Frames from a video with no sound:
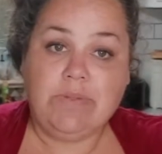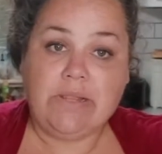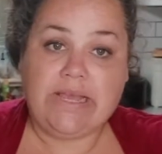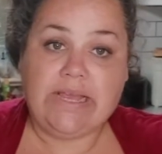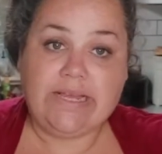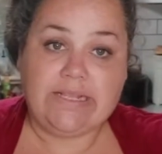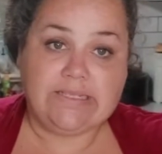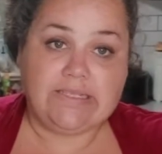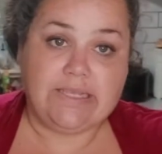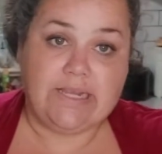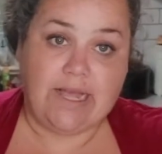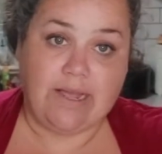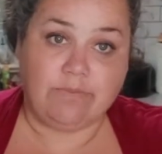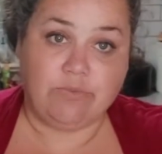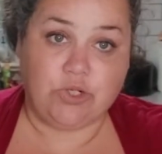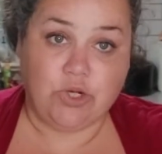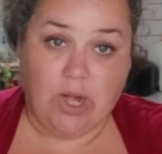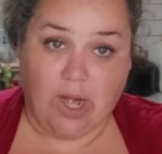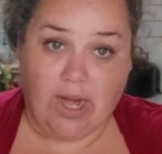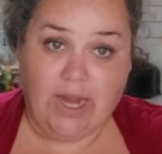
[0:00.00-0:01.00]
plants that
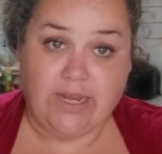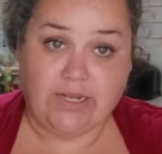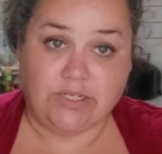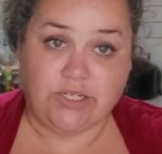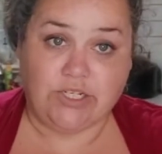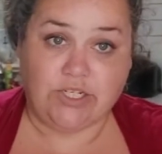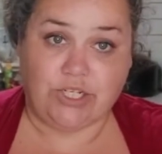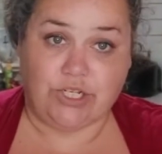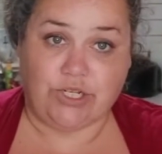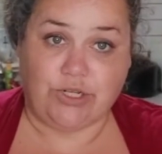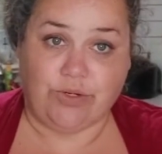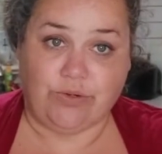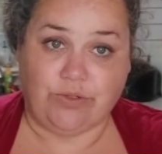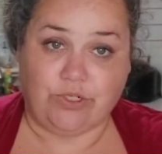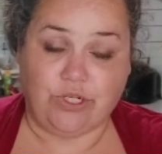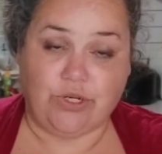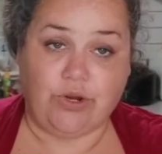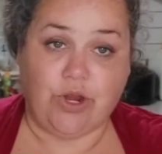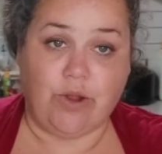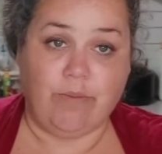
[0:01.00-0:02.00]
I'm trying to do
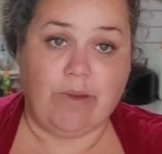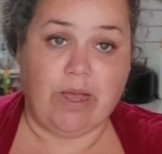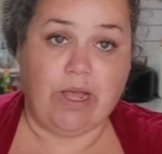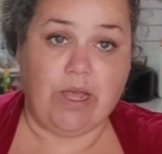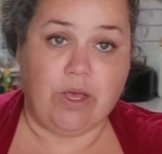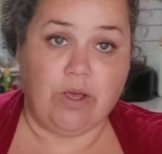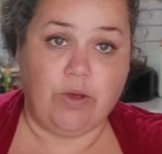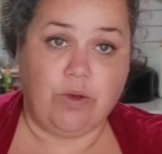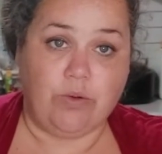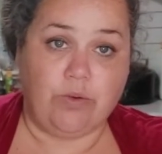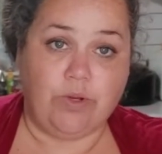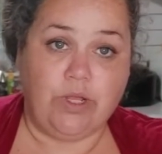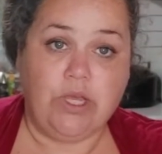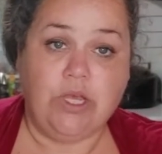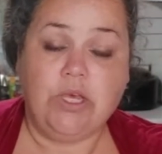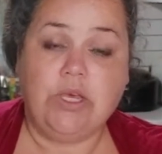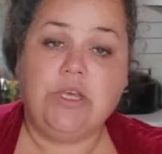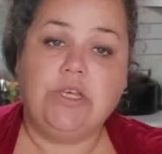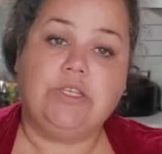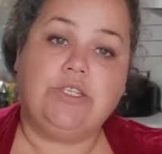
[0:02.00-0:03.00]
to grow my own
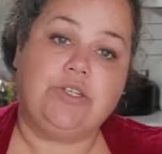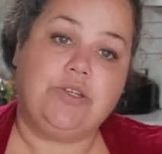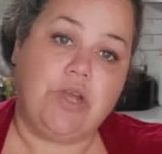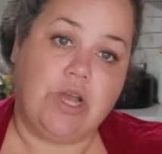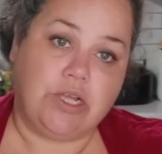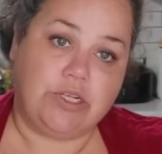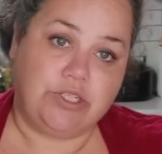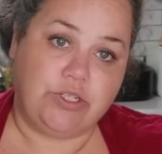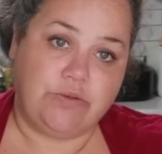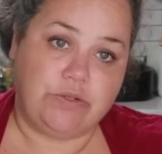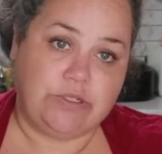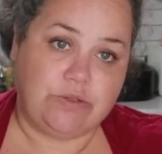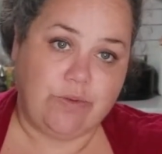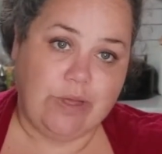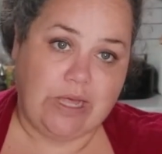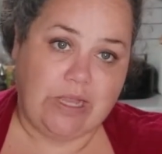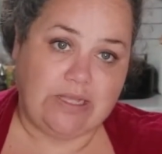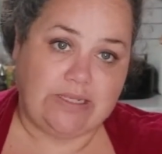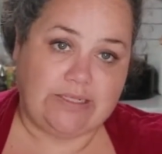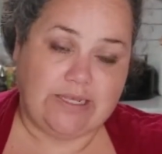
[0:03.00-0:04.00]
do not do as
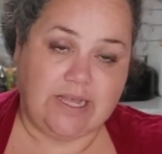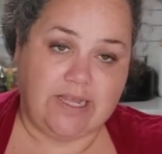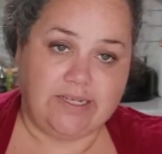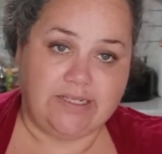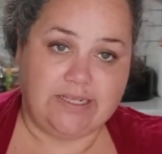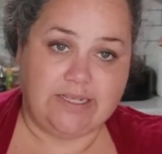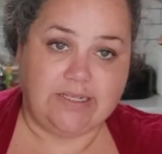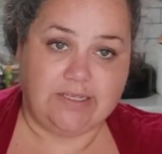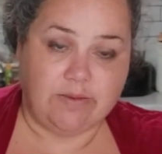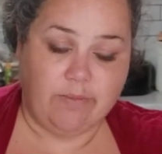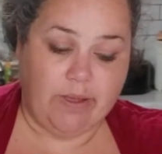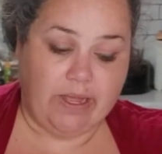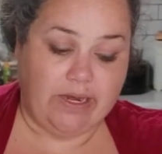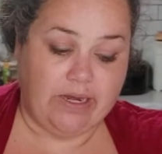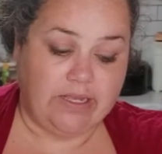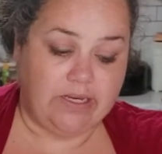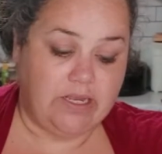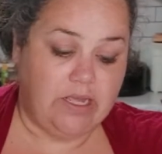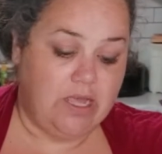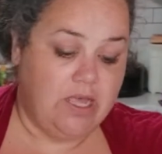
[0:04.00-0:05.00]
well as I
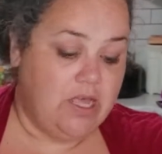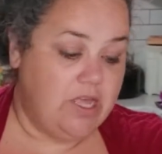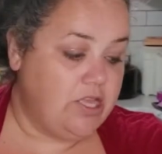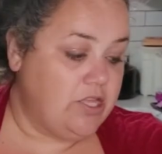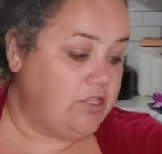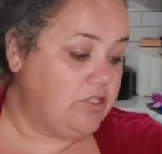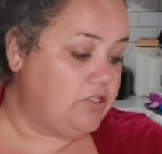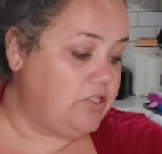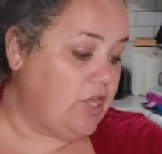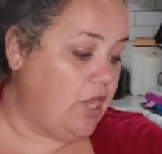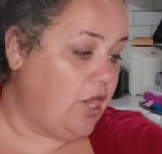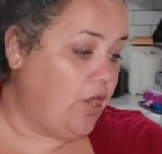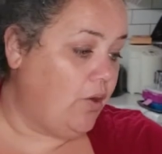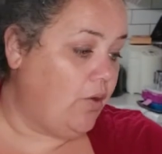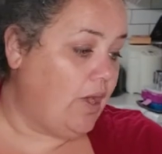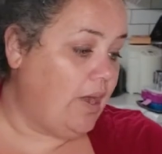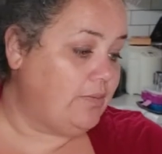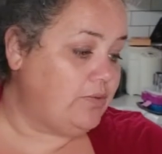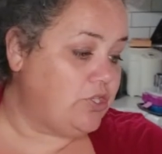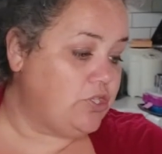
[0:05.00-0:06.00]
anticipated.
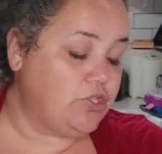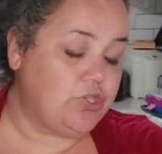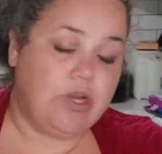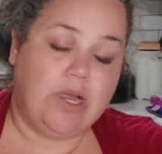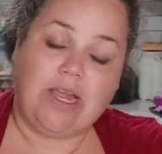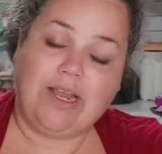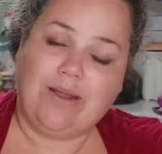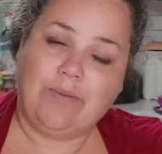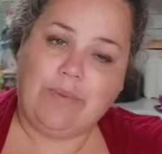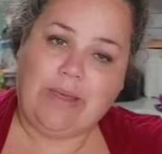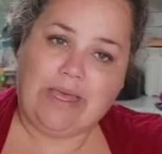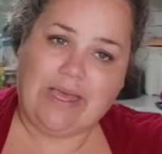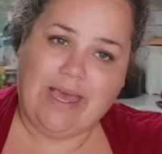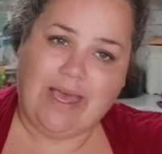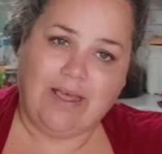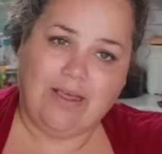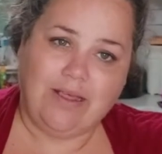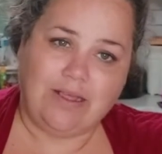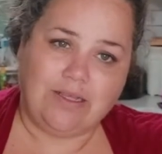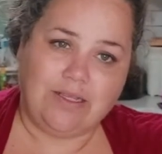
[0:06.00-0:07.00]
So I'm just trying to be
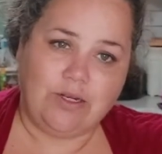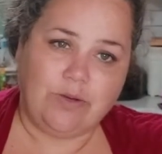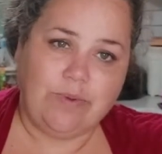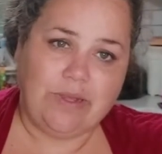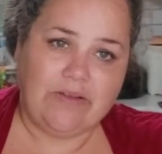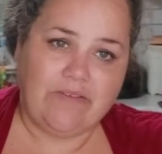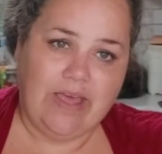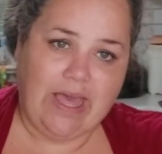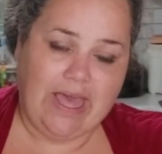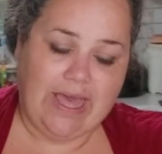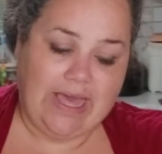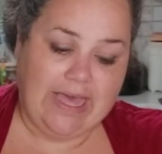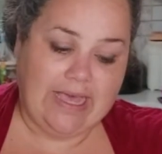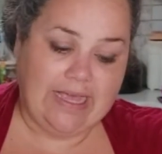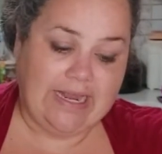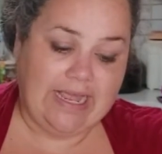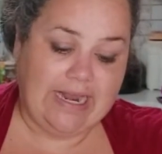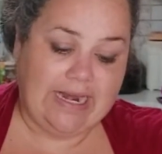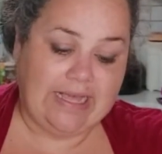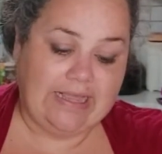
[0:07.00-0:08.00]
a little bit of
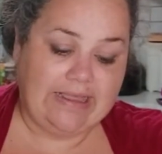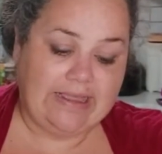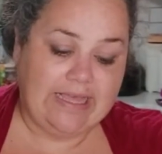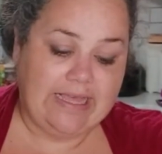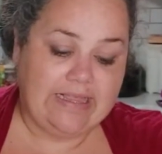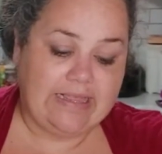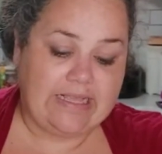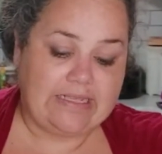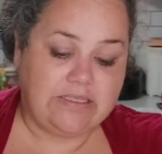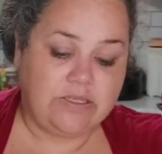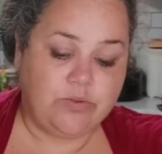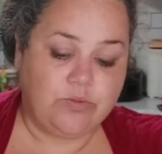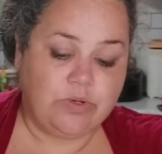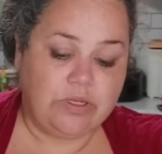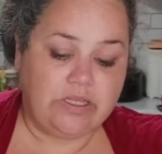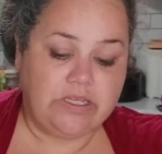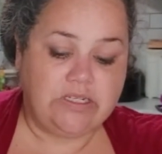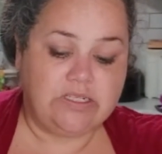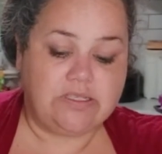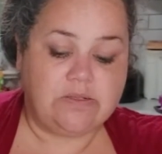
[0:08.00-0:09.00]
ahead, and I think that's a
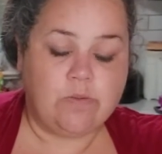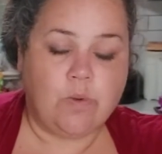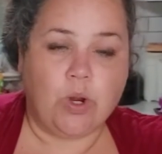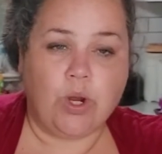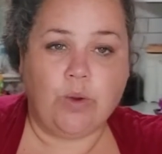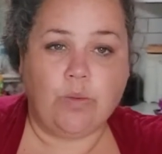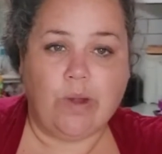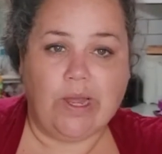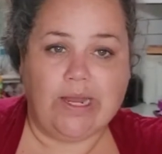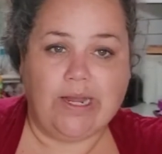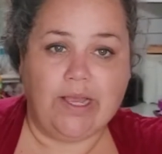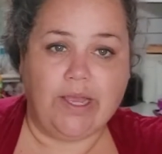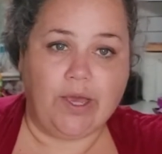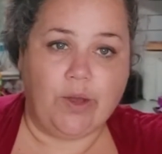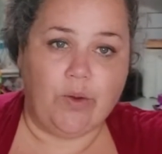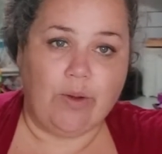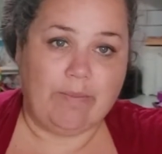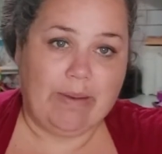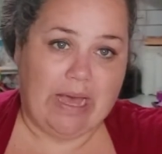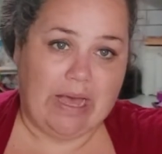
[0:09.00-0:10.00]
really smart way to
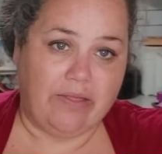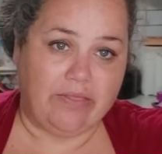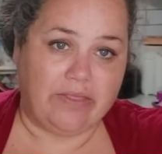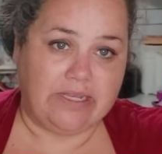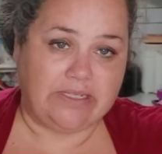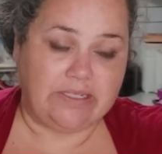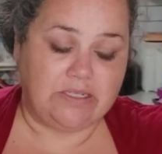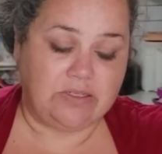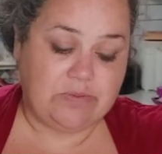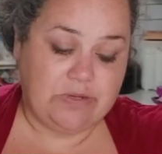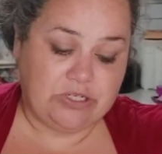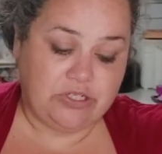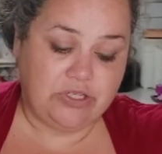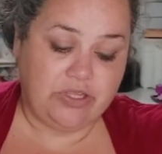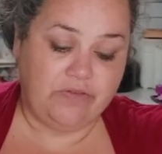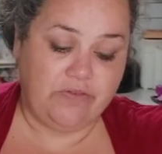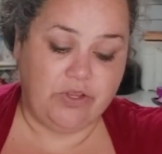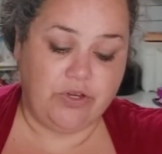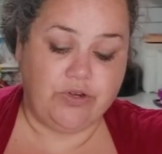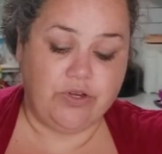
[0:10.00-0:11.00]
go about this,
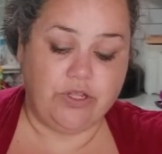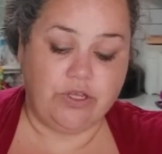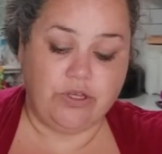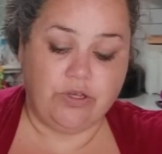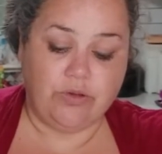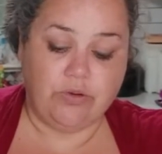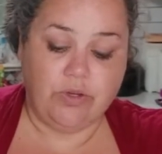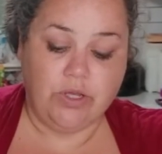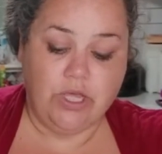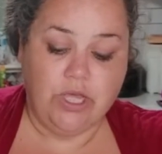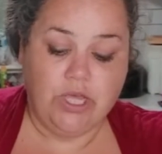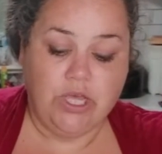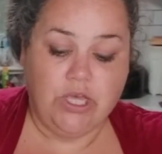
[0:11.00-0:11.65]
especially if you're new